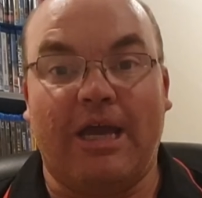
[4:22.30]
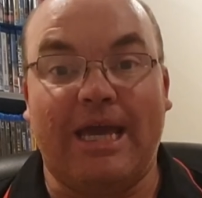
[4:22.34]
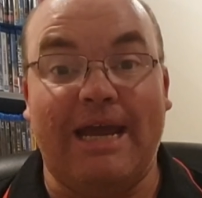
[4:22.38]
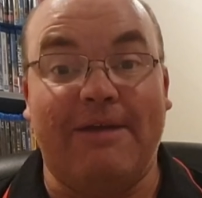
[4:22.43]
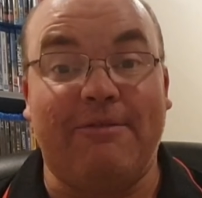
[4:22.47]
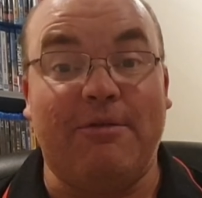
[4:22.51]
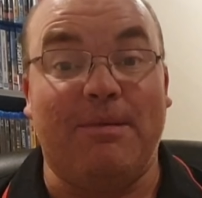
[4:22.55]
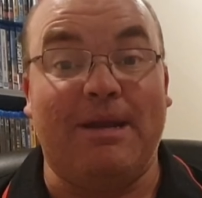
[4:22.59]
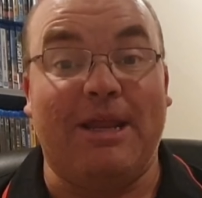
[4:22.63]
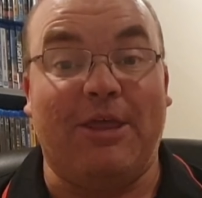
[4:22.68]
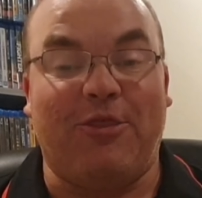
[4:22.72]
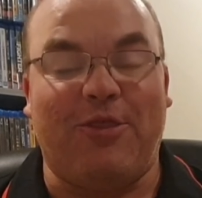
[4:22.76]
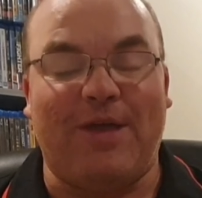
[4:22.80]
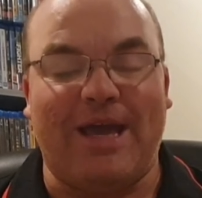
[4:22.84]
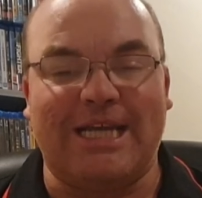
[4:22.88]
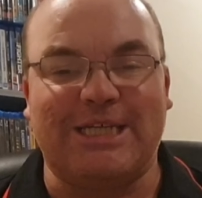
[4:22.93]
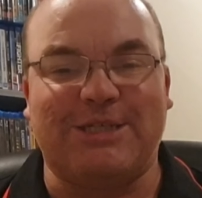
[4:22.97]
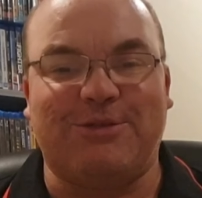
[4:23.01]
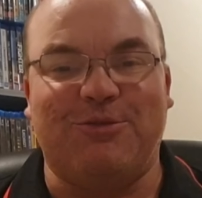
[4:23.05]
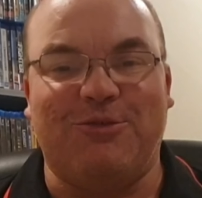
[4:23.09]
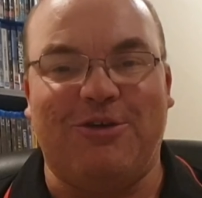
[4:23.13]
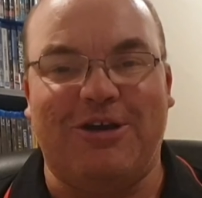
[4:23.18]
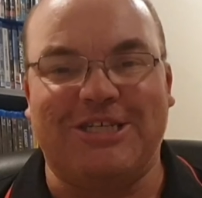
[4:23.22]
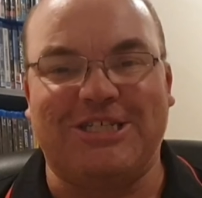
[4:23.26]
Okay, everybody,
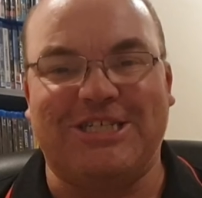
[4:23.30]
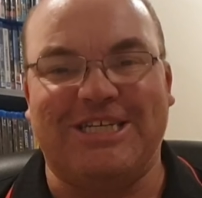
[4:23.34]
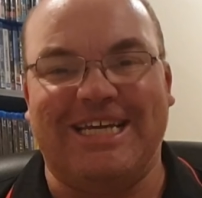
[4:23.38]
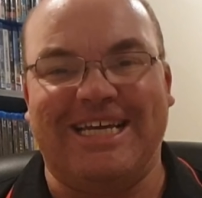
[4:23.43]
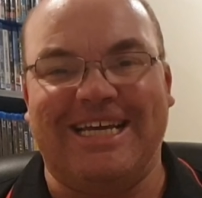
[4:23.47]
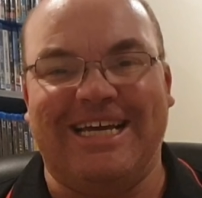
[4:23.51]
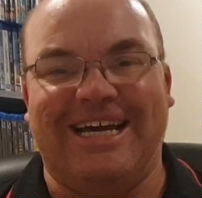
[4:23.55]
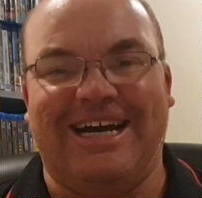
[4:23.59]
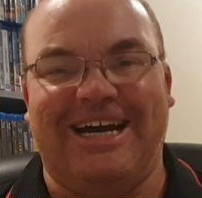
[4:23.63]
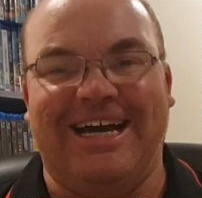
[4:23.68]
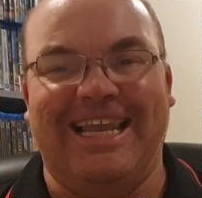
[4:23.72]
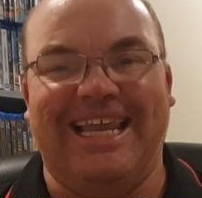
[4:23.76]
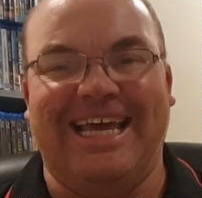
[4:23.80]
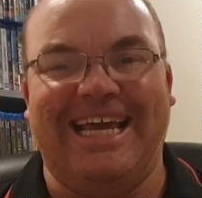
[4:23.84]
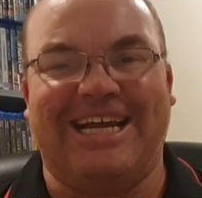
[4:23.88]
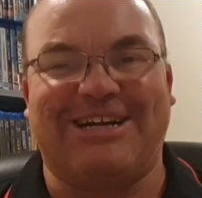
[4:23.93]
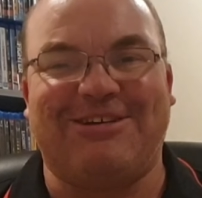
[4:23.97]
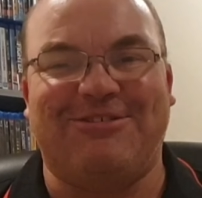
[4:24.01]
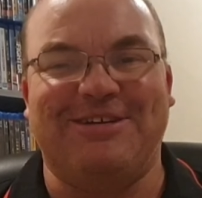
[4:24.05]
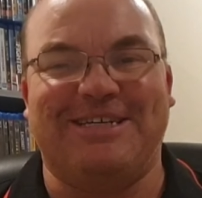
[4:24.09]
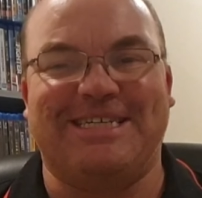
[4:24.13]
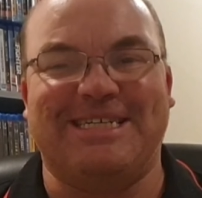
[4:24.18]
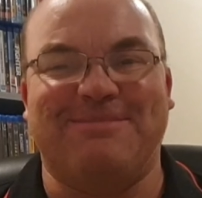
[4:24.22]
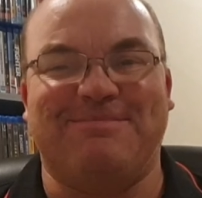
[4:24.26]
thanks for watching I Like
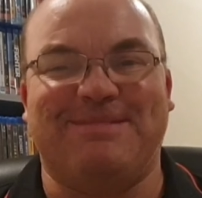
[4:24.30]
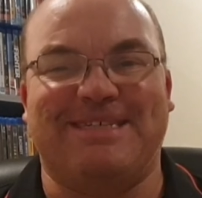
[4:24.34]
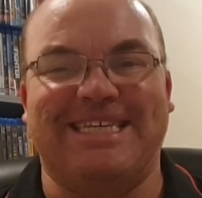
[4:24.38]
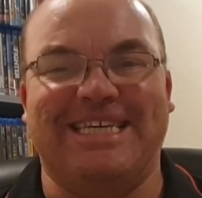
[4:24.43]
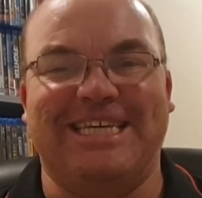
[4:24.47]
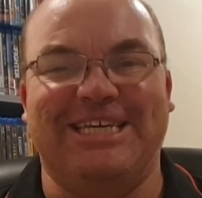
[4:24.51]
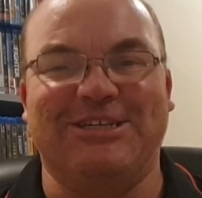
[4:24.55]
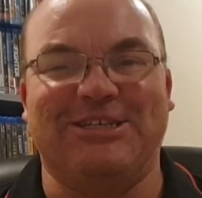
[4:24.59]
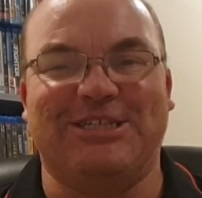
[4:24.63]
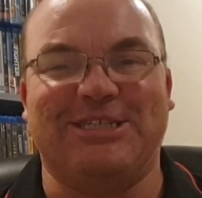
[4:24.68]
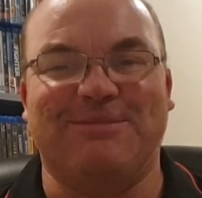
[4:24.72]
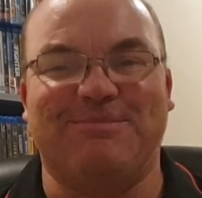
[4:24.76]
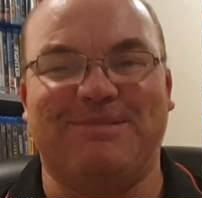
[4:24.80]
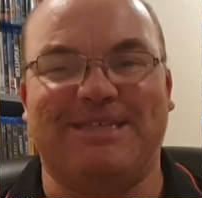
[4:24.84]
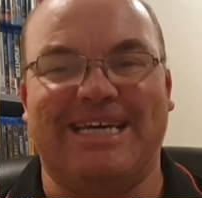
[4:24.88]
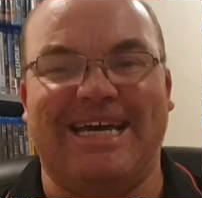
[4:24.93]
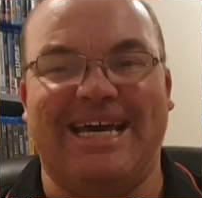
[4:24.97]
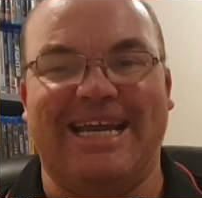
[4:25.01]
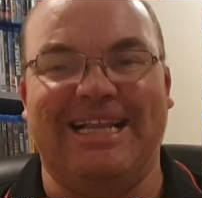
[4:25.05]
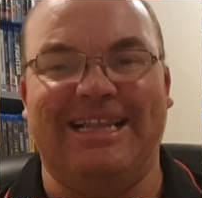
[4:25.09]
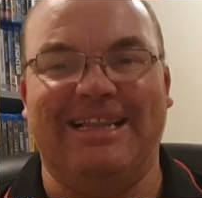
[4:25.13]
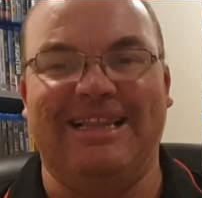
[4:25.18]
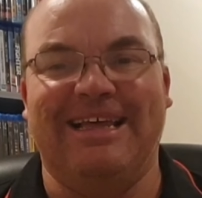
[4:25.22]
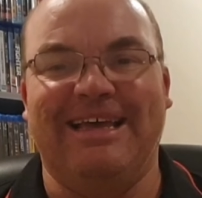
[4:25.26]
Cruise Ships, the YouTube
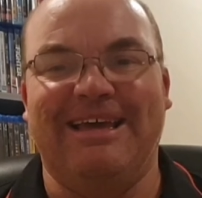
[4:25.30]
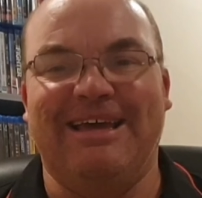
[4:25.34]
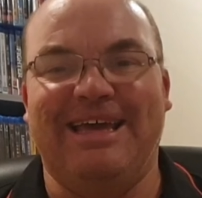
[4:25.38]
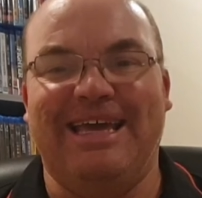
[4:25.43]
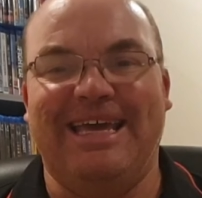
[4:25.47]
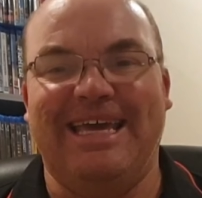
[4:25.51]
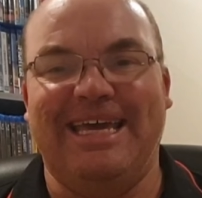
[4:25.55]
channel,